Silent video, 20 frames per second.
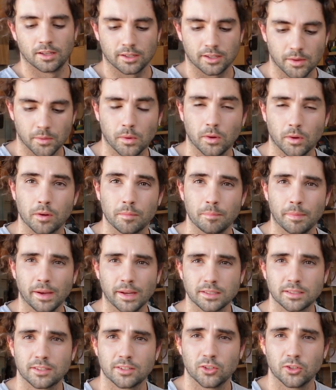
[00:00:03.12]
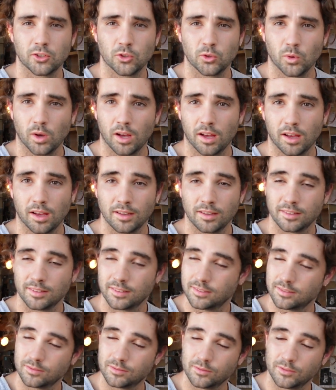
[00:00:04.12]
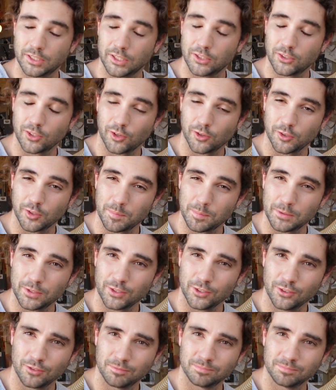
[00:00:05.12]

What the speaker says: Okay, welcome back to video diary number 2.